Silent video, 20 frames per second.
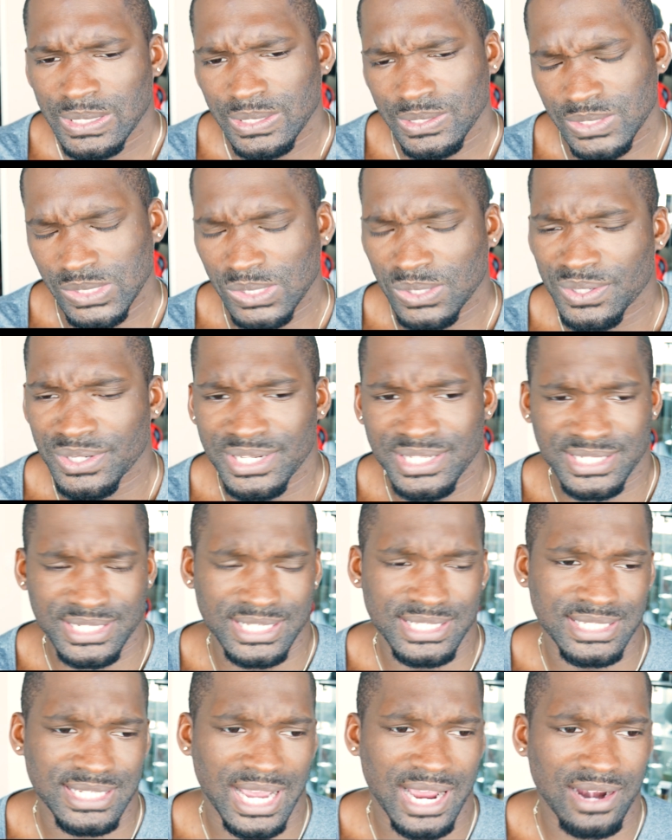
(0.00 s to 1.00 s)
during this
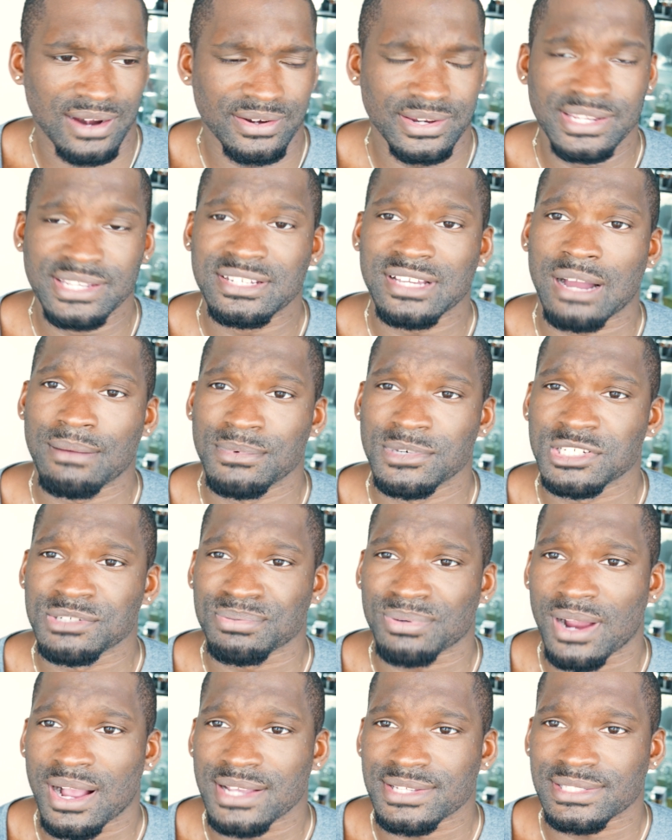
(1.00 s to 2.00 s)
entire e-commerce
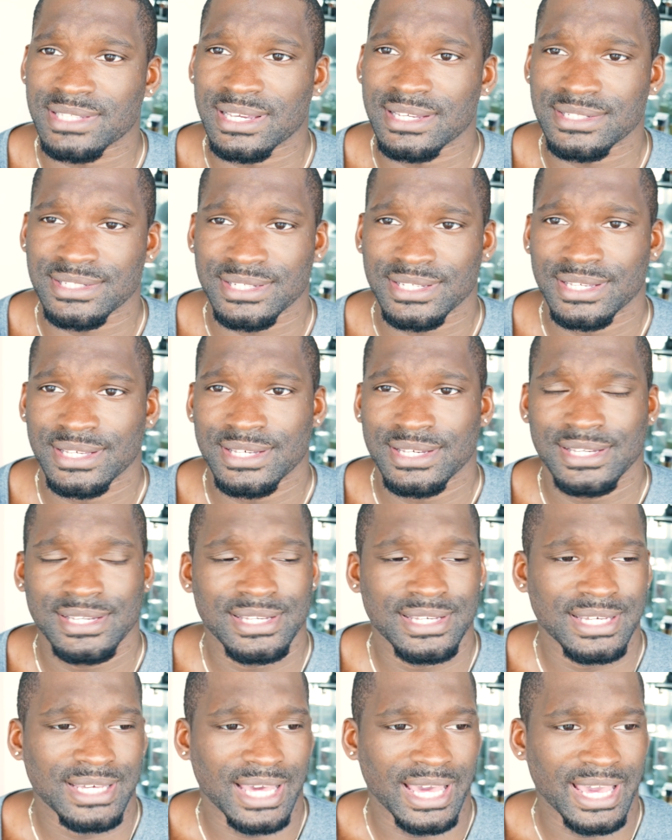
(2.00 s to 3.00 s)
process,
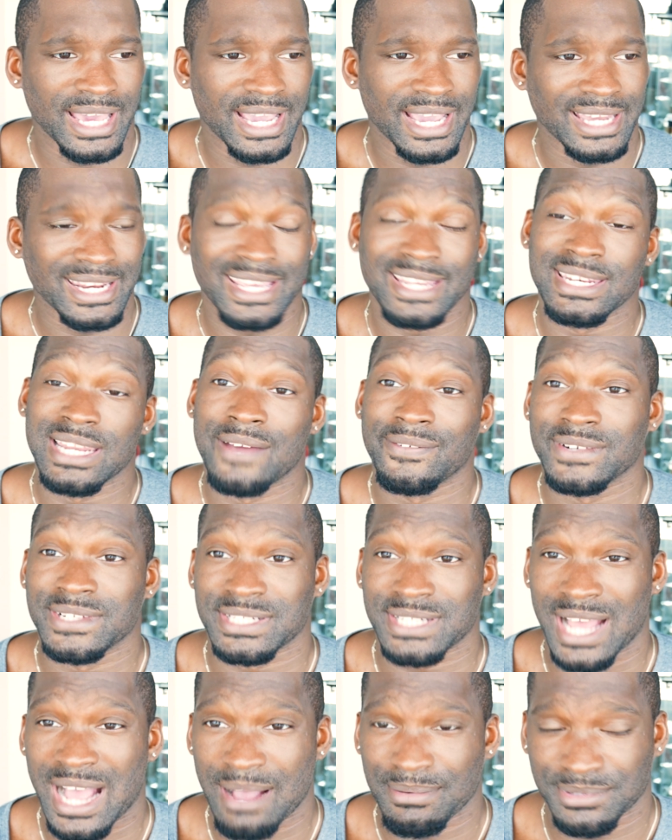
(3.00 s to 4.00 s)
and it never
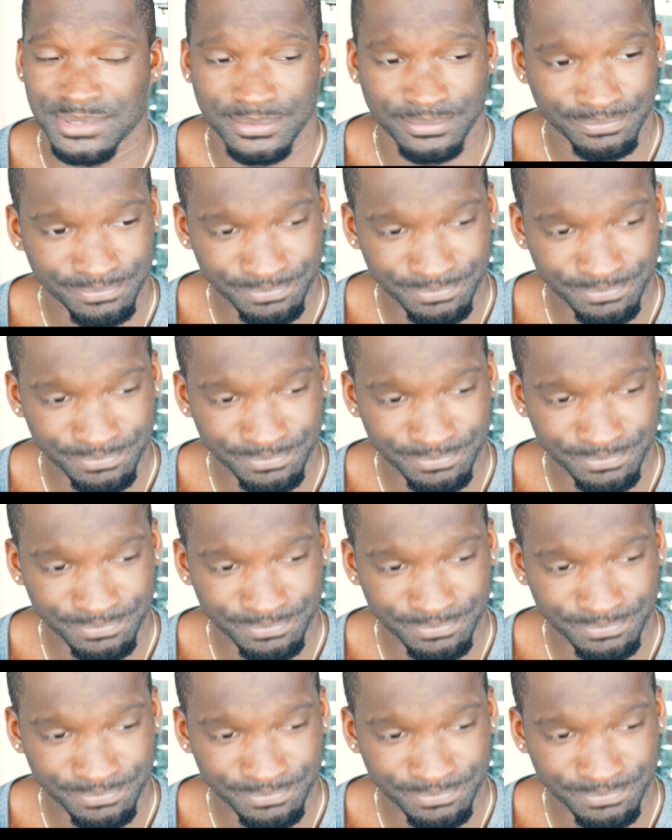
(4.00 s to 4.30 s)
stops.